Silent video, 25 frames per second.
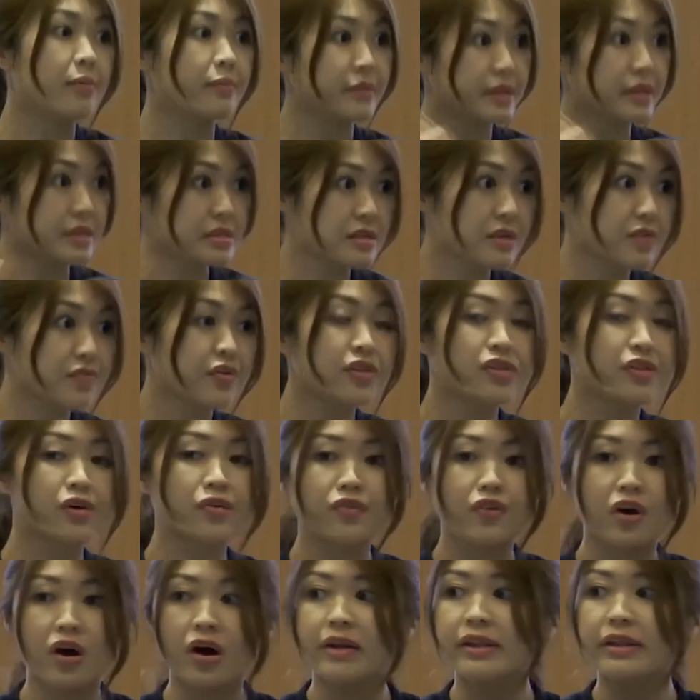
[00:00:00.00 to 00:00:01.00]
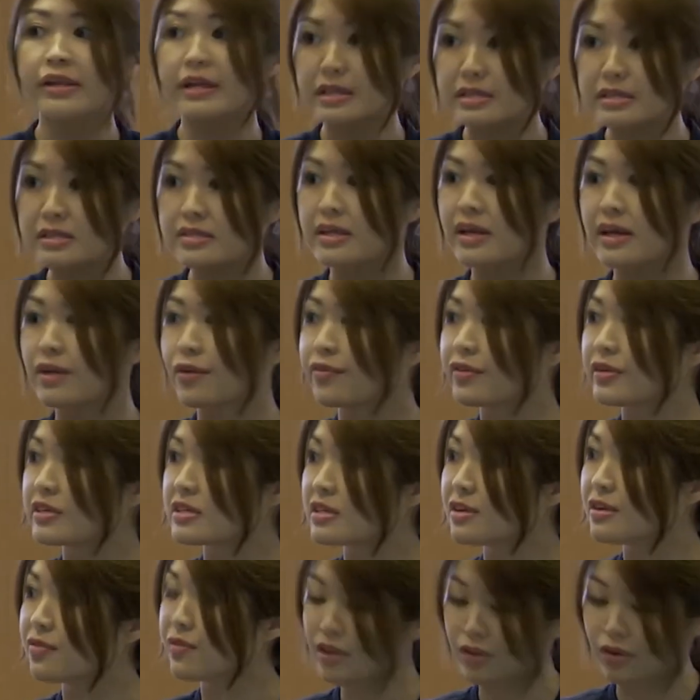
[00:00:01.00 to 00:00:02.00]
the servant of God instead of the
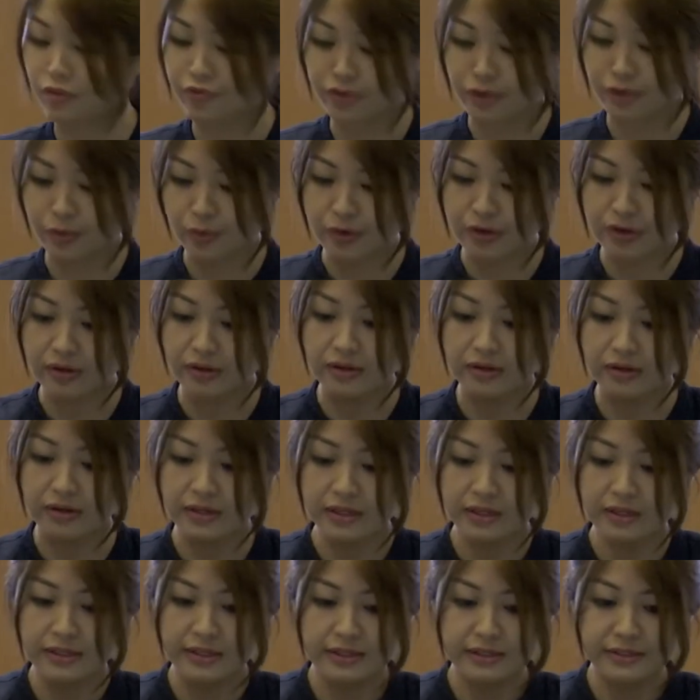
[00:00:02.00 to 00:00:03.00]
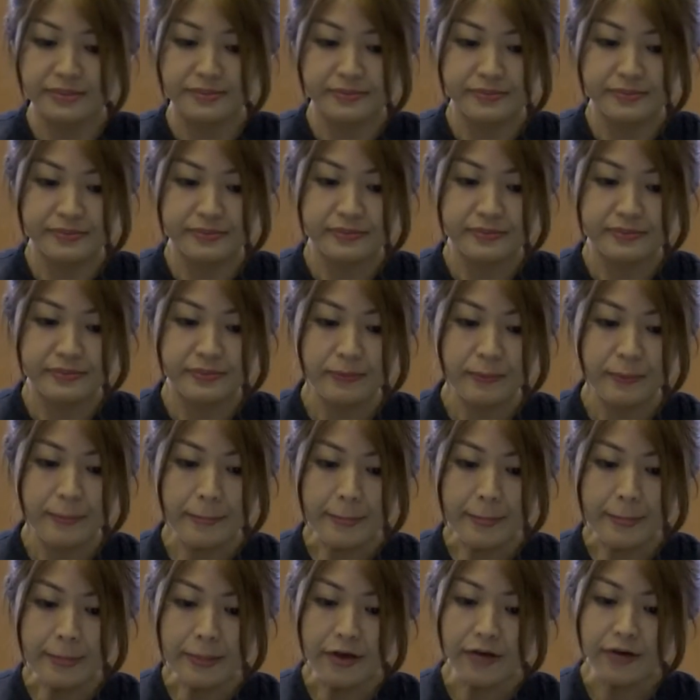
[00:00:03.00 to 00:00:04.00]
servant of the world.
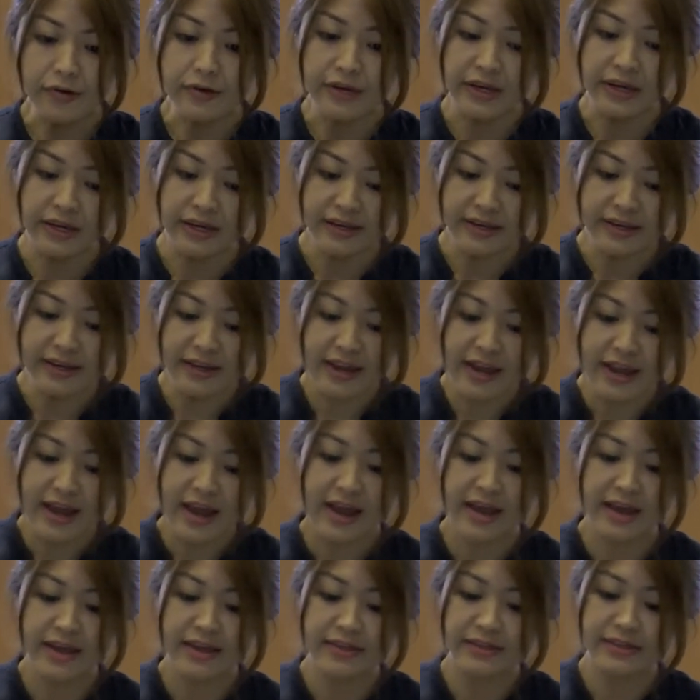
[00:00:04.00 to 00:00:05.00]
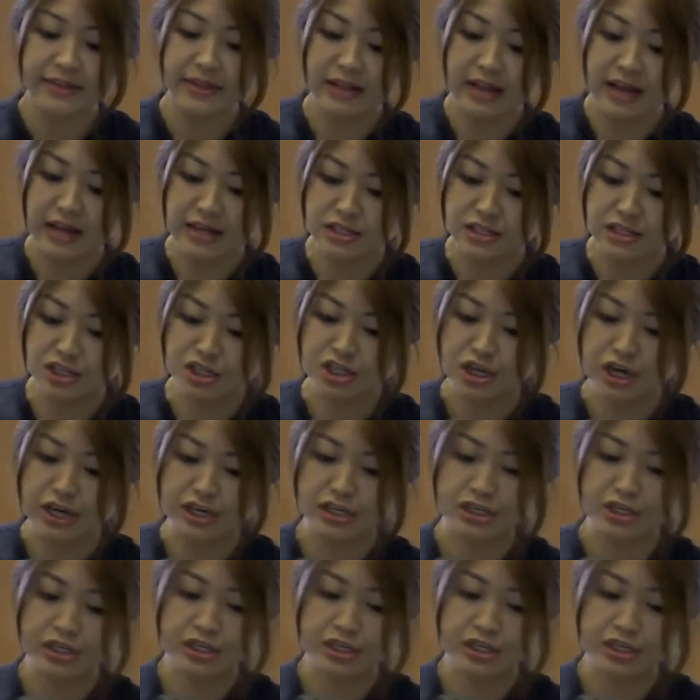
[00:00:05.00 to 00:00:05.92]
Okay? And the last judge